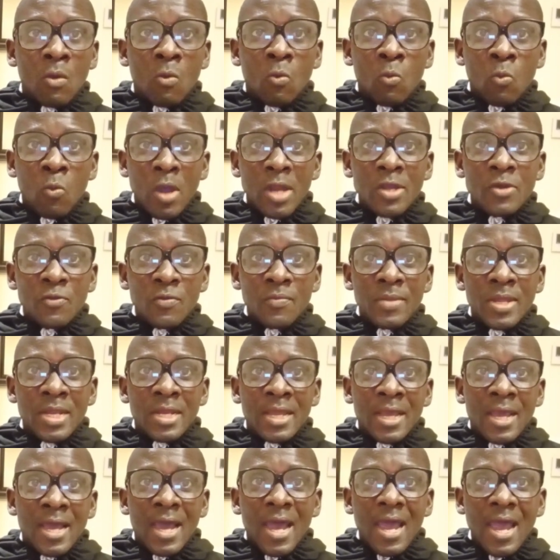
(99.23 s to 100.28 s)
What do you
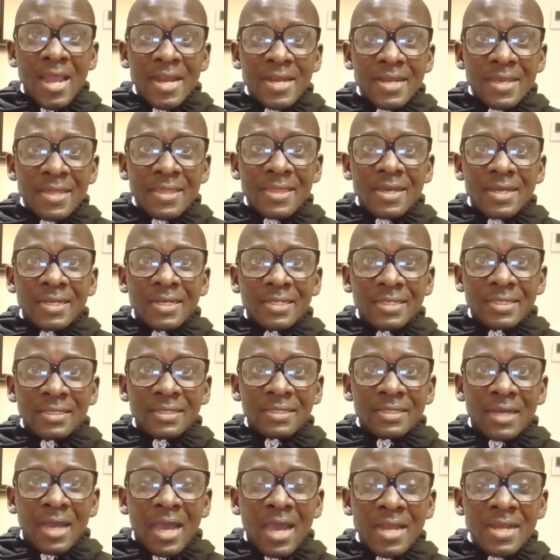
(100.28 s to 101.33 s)
mean? Under
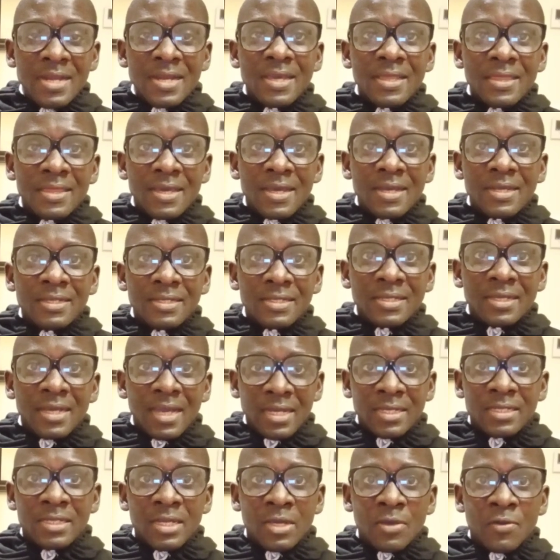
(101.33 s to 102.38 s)
that
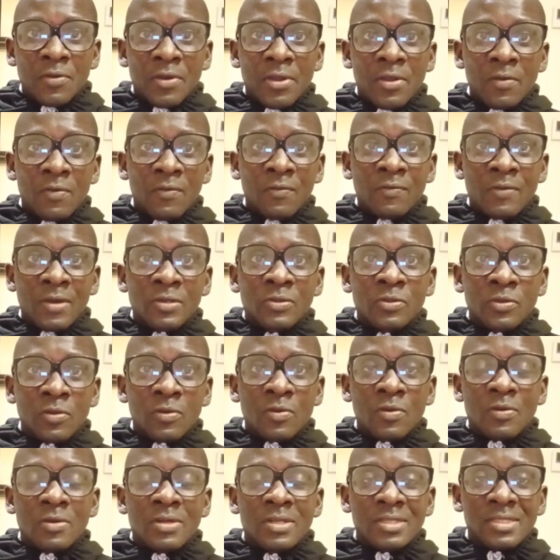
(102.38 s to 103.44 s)
category of what you
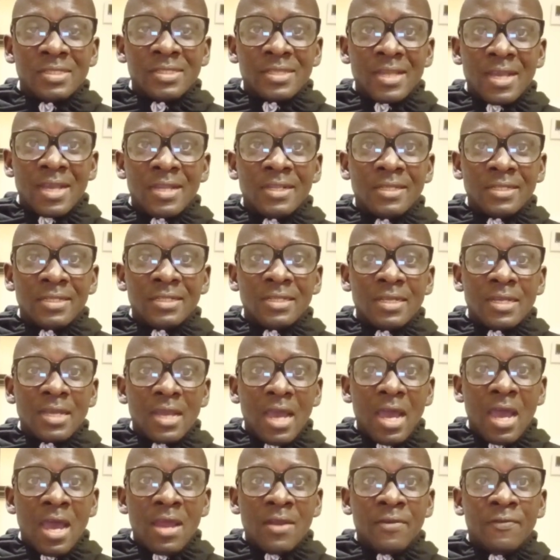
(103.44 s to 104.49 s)
call search
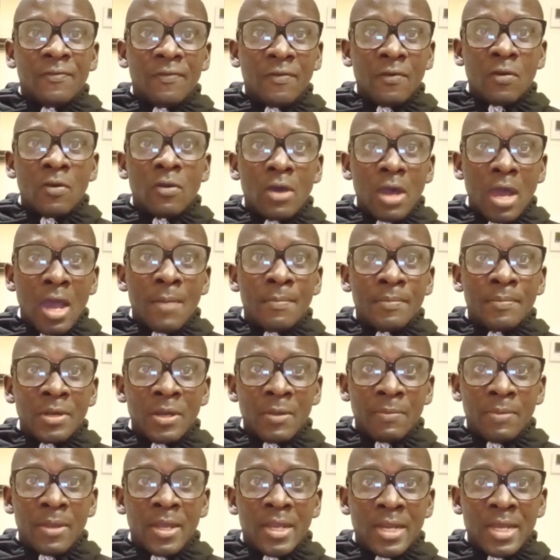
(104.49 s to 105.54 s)
and follow-up
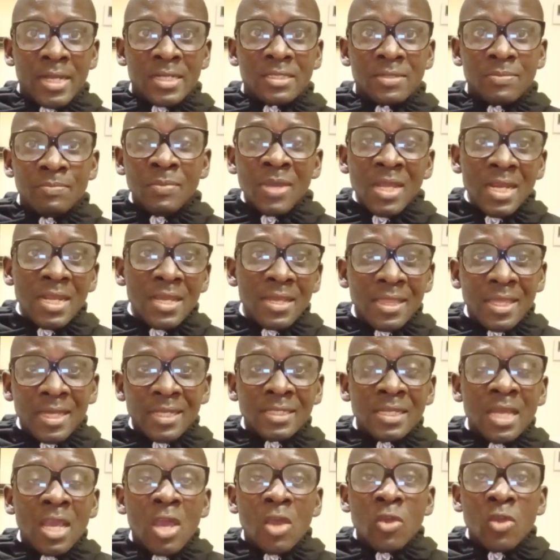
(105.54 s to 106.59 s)
dependents, meaning
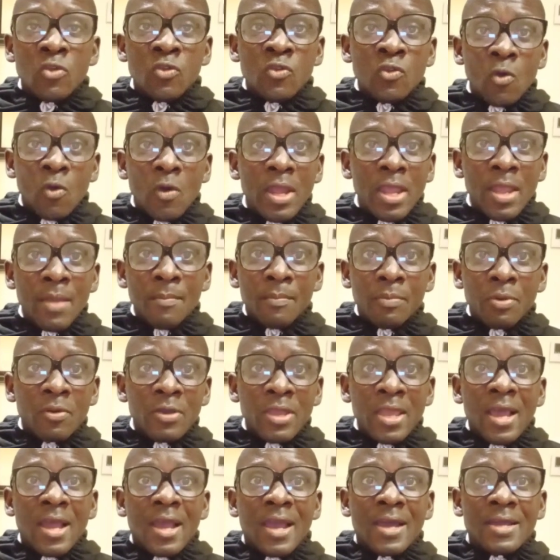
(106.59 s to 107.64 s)
that your
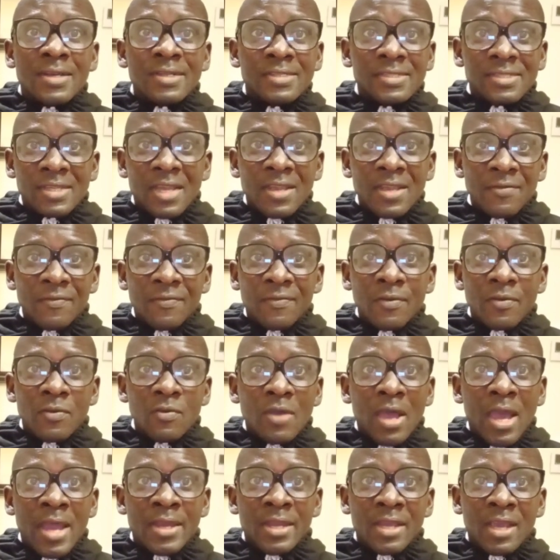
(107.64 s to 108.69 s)
employer can search for
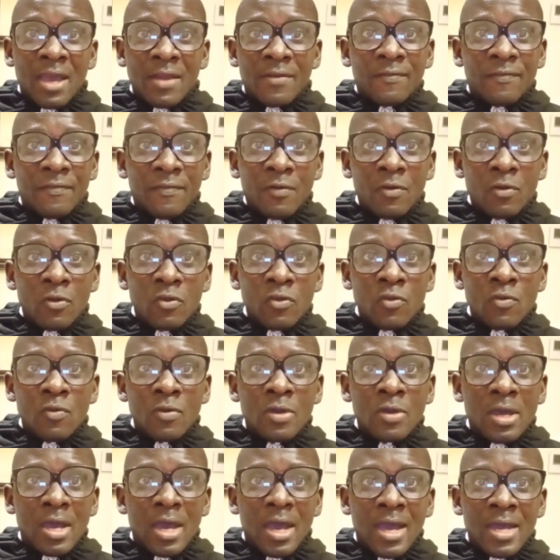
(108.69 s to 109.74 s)
you and can follow
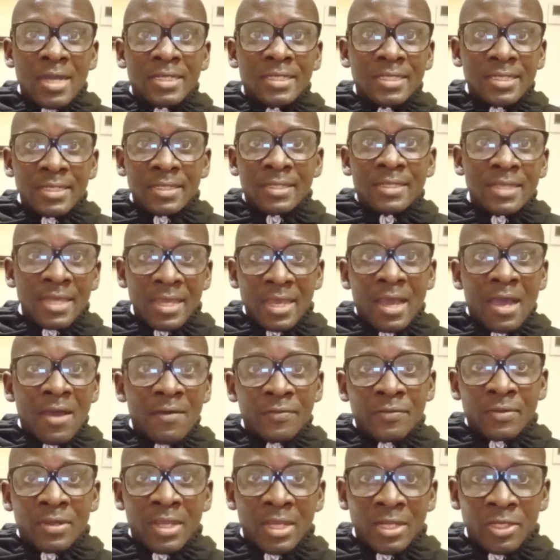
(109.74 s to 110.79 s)
you until they
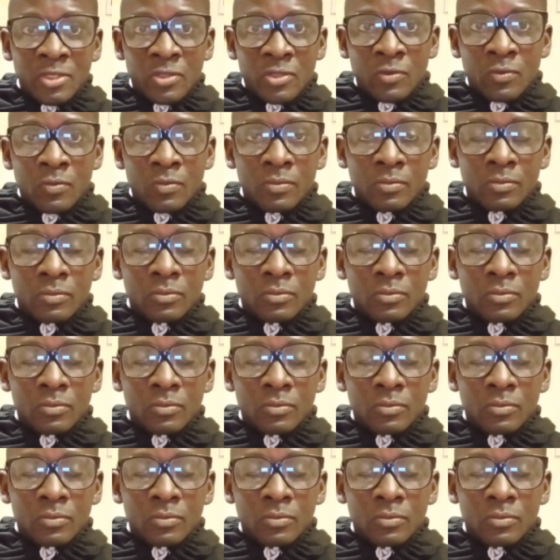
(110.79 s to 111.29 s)
have to get you.